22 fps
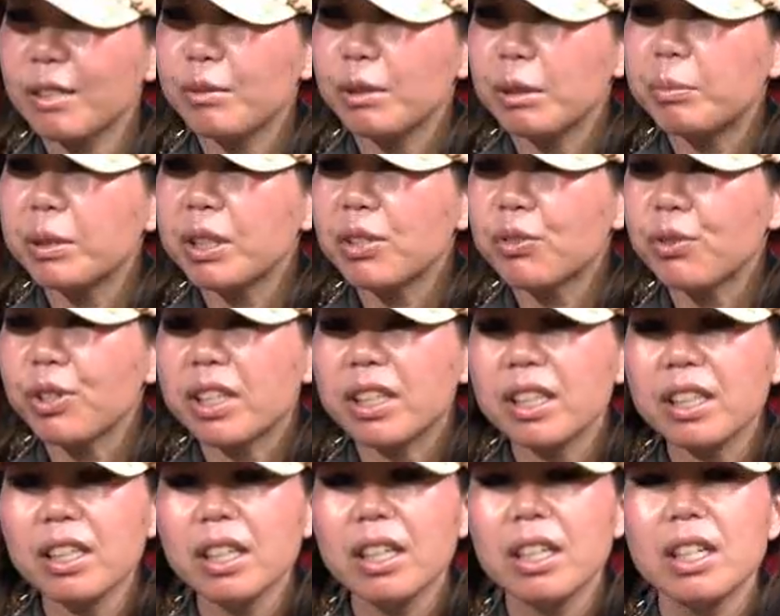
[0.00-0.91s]
can be a bit
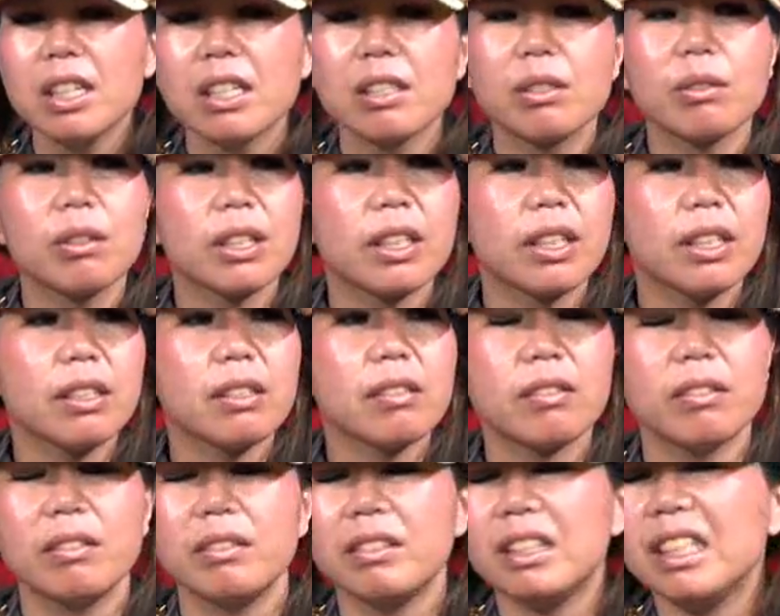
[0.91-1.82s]
tricky. So I
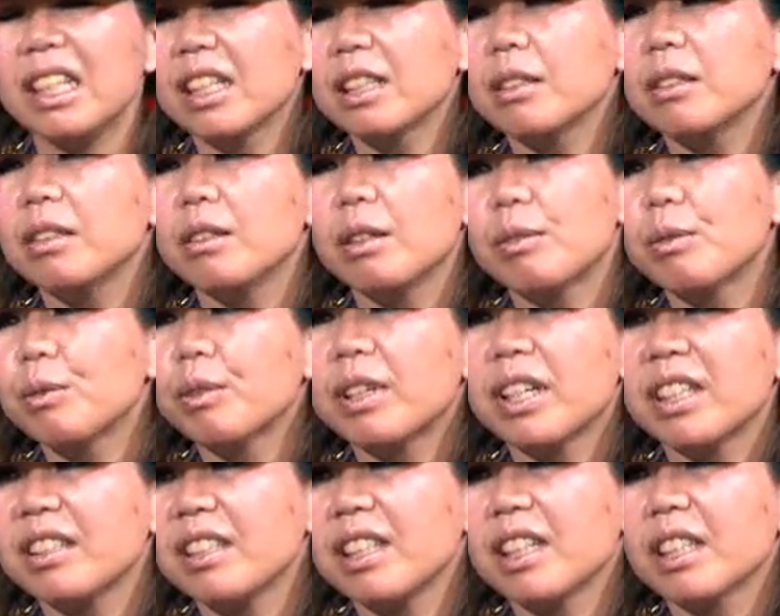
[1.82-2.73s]
guess you have to
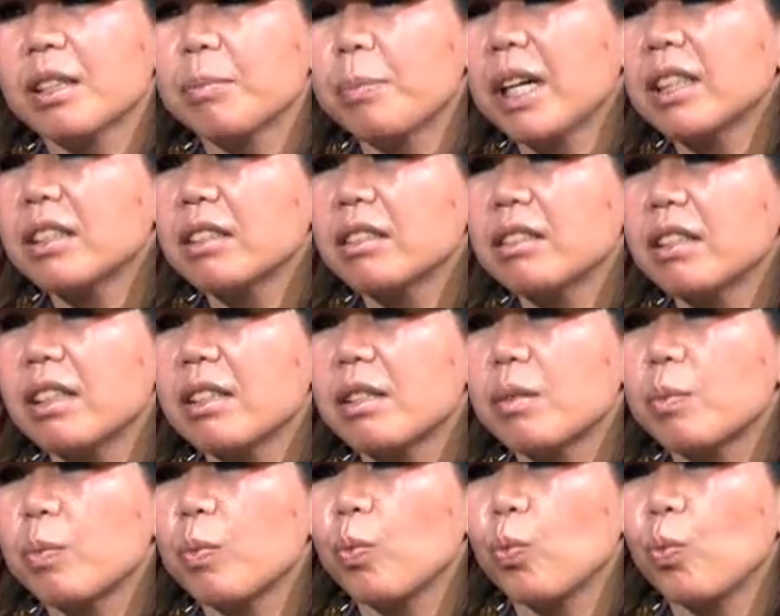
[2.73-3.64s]
get the other partner that's